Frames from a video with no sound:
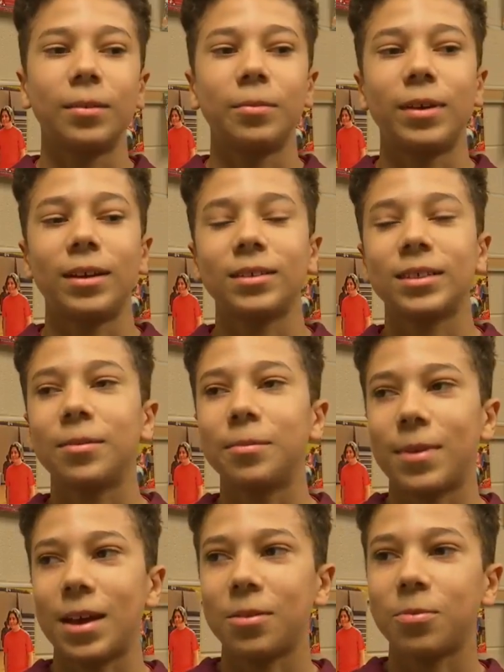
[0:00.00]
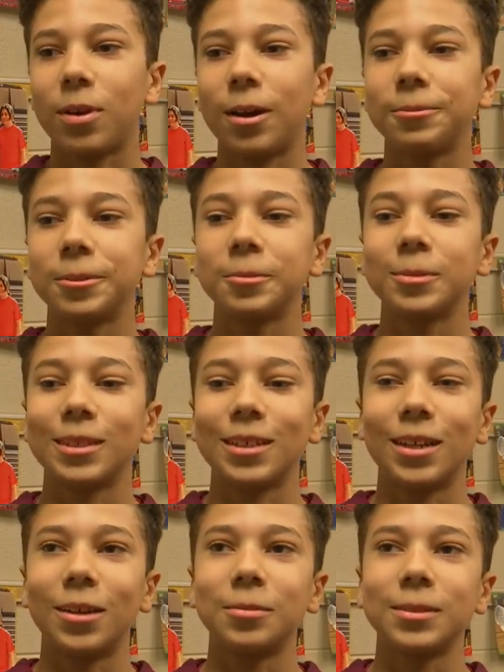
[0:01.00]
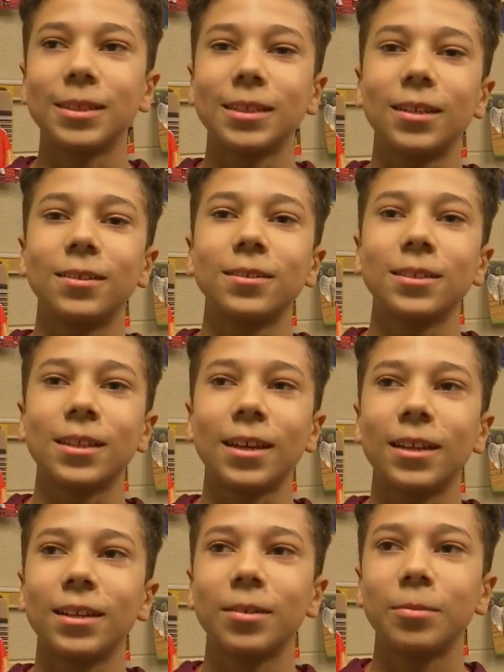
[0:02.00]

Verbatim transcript: about some math problems and helps us understand